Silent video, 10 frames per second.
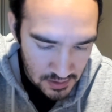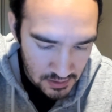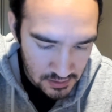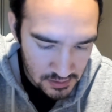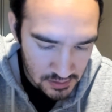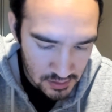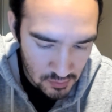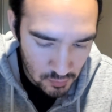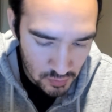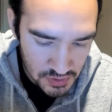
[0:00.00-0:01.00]

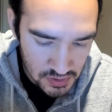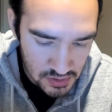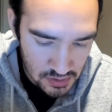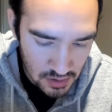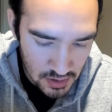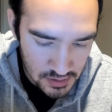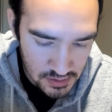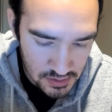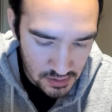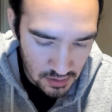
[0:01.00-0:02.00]
We'll
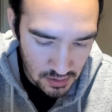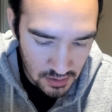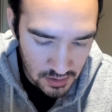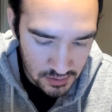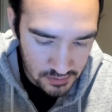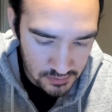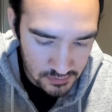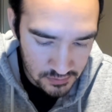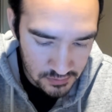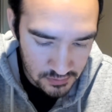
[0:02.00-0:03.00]
start on
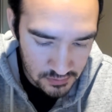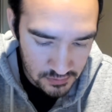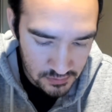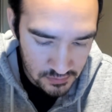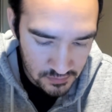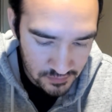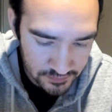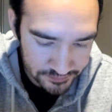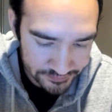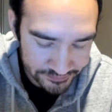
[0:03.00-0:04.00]

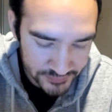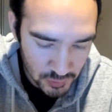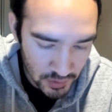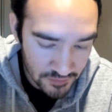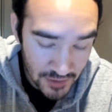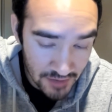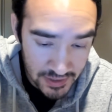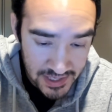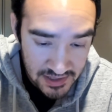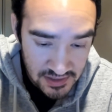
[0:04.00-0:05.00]
25, I
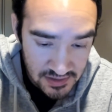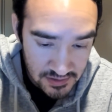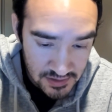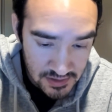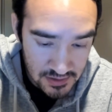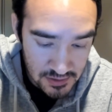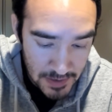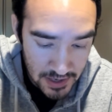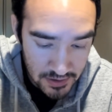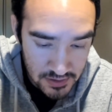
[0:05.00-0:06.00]
guess, since this
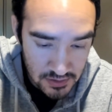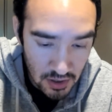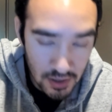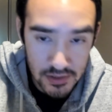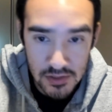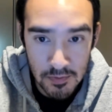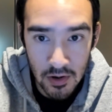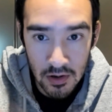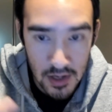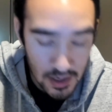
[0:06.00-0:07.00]
pattern is long and this
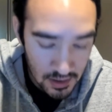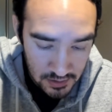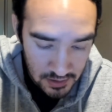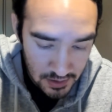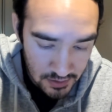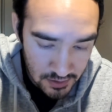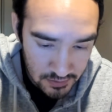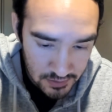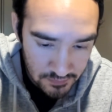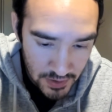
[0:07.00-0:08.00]
ball, I don't
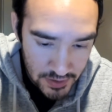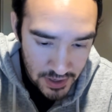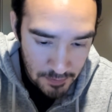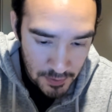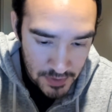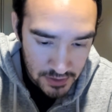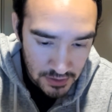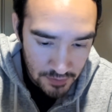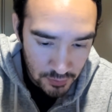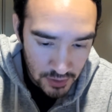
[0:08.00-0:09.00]
know, very upper
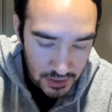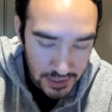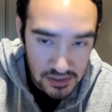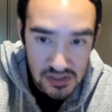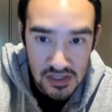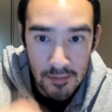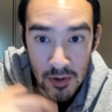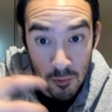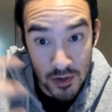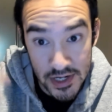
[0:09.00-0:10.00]
mid-level, not like the
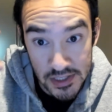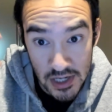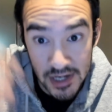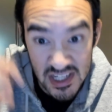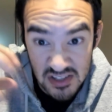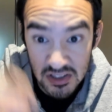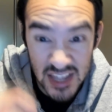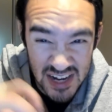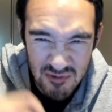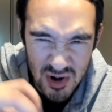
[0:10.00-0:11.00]
Summit where it dug into the
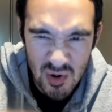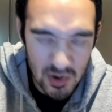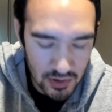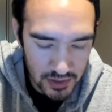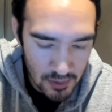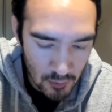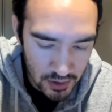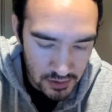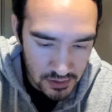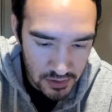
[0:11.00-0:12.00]
lane real early and
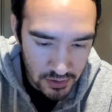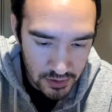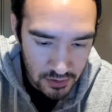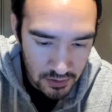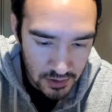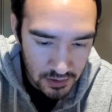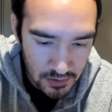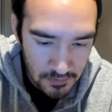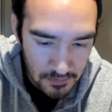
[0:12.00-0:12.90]
wanted to turn early.